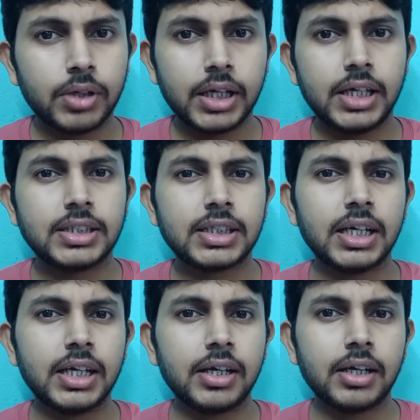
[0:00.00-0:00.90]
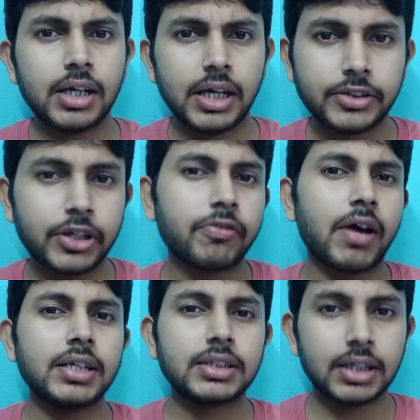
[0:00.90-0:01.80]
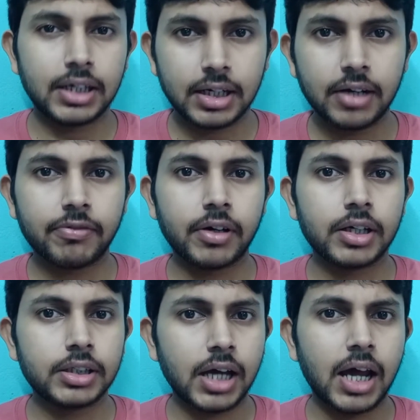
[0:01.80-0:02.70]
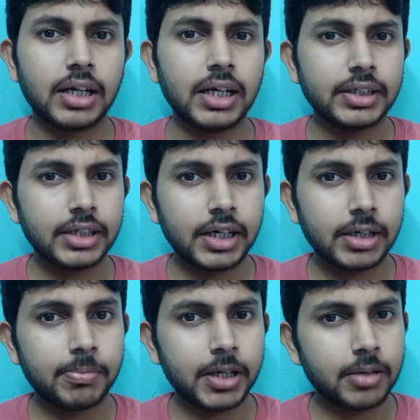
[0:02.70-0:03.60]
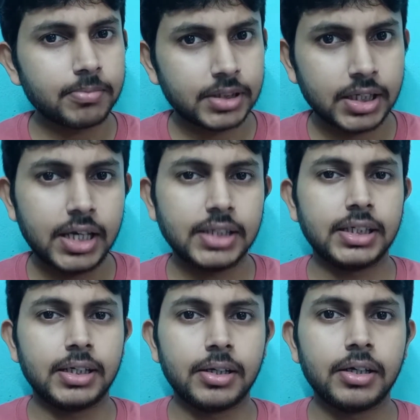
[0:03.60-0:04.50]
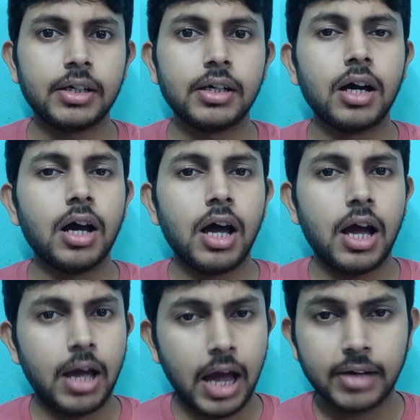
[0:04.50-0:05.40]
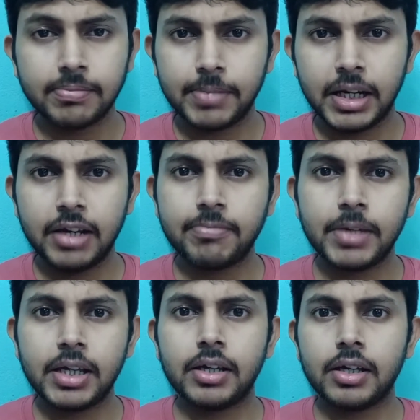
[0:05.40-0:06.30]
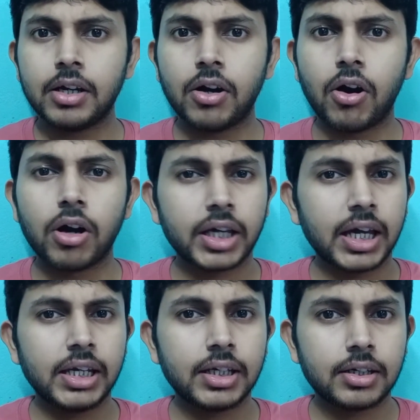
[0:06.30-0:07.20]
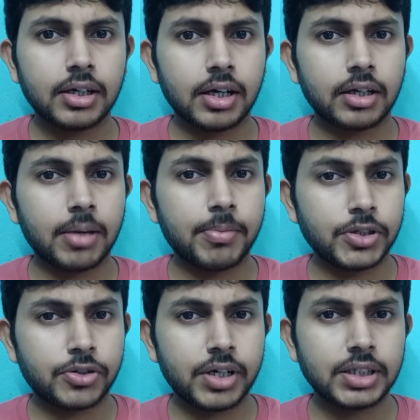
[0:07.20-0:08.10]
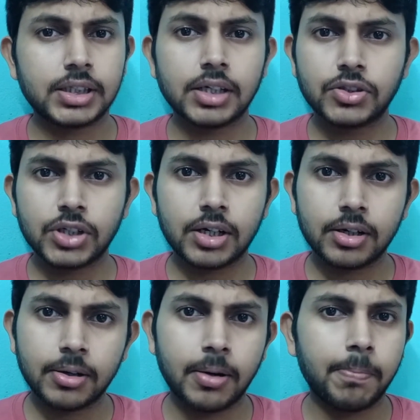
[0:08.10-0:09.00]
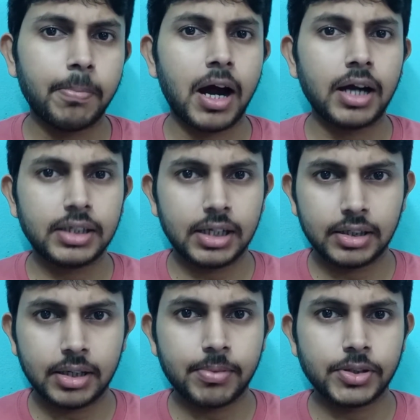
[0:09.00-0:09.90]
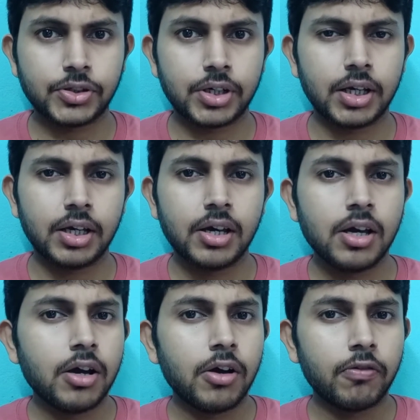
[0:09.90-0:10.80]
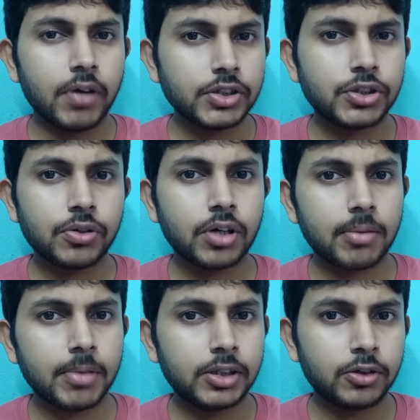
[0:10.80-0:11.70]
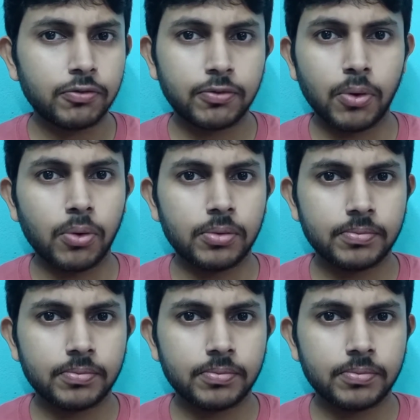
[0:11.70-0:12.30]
initially, it requires a little effort and later it becomes easy. And believe me, organic chemistry is such a part in chemistry. Once you come into flow,